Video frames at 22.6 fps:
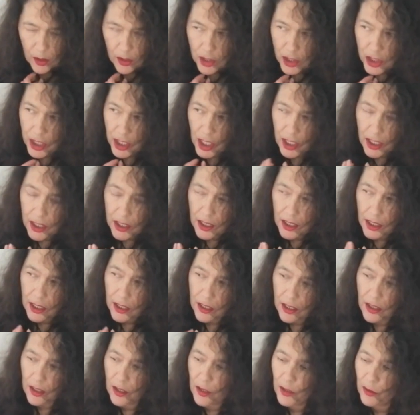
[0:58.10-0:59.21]

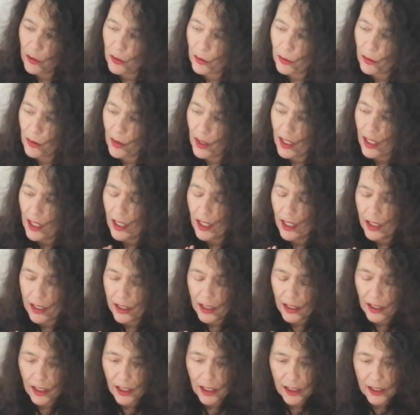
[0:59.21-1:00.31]
shining your
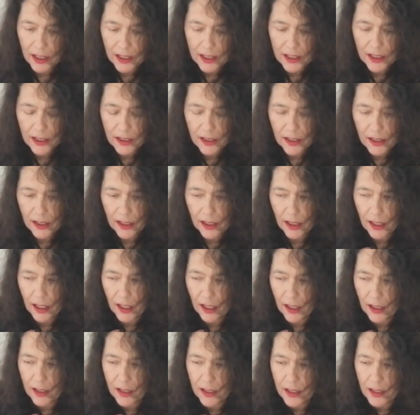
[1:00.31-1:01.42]
inner light
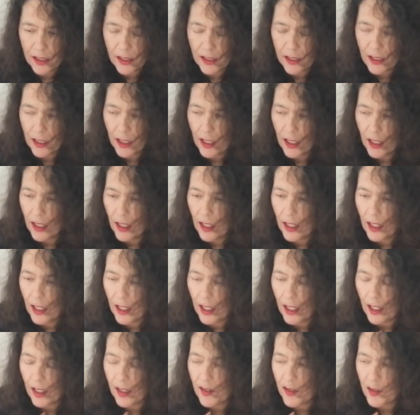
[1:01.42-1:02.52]
and
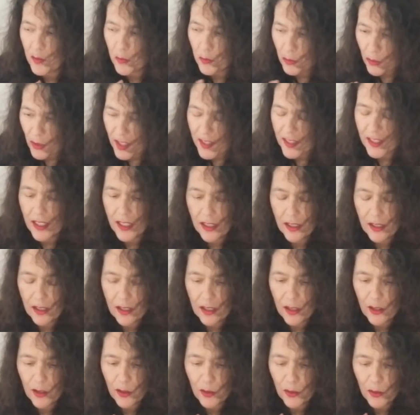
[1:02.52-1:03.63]

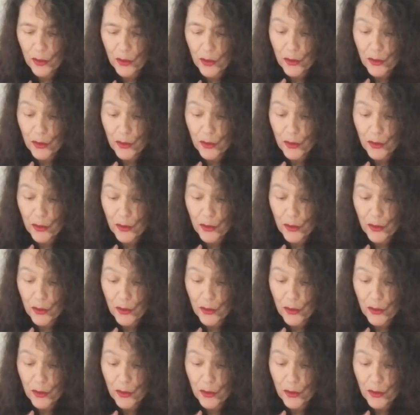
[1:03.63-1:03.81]
expressing your